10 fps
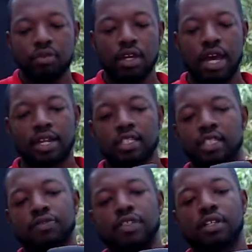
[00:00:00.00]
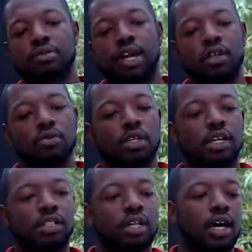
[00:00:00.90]
Now this is for somebody who does
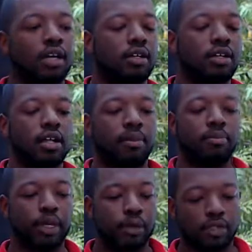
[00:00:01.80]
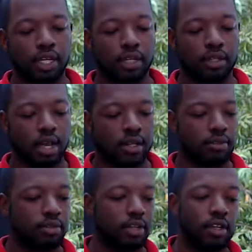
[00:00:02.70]
a lot of building, like
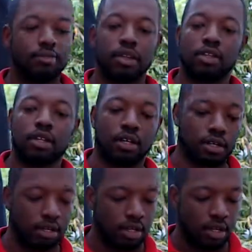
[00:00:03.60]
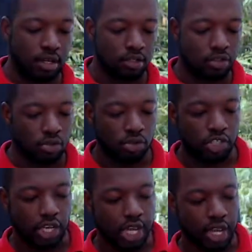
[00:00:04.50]
you're building a tool
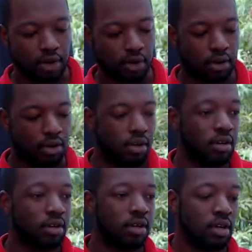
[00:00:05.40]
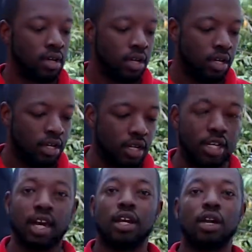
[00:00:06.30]
shed or you're
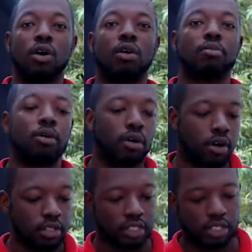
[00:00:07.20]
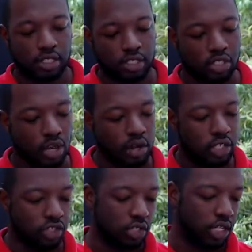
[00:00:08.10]
cutting long boards. This is the saw
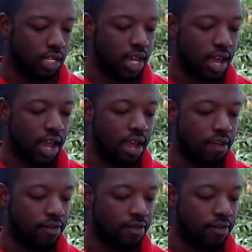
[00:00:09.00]
that you need to have.